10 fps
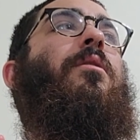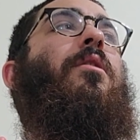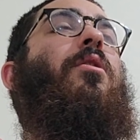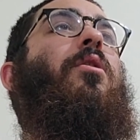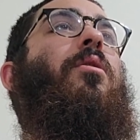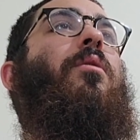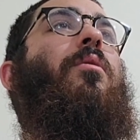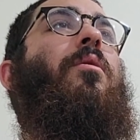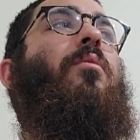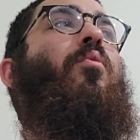the
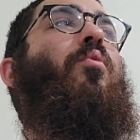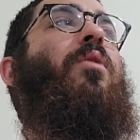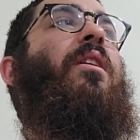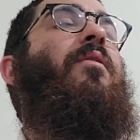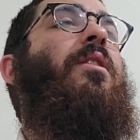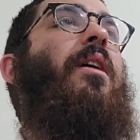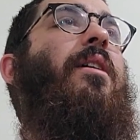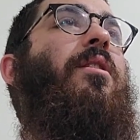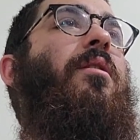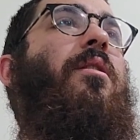even
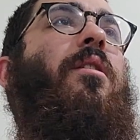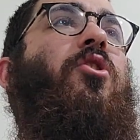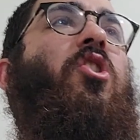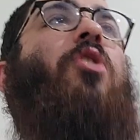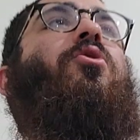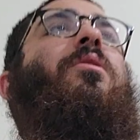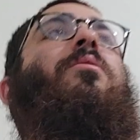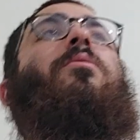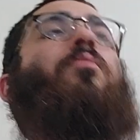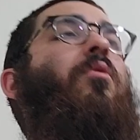like the
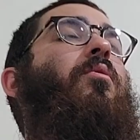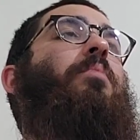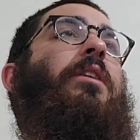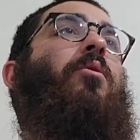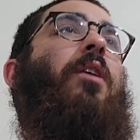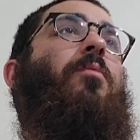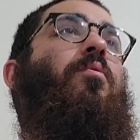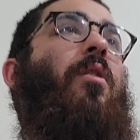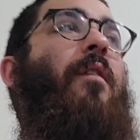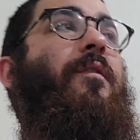children will be greater
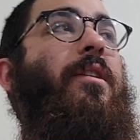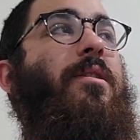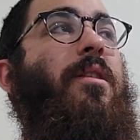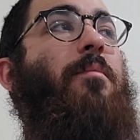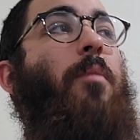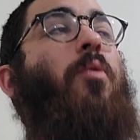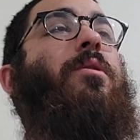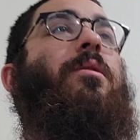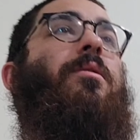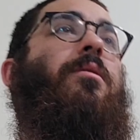prophets than
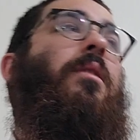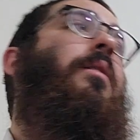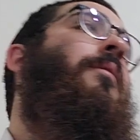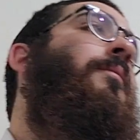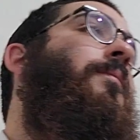Moses.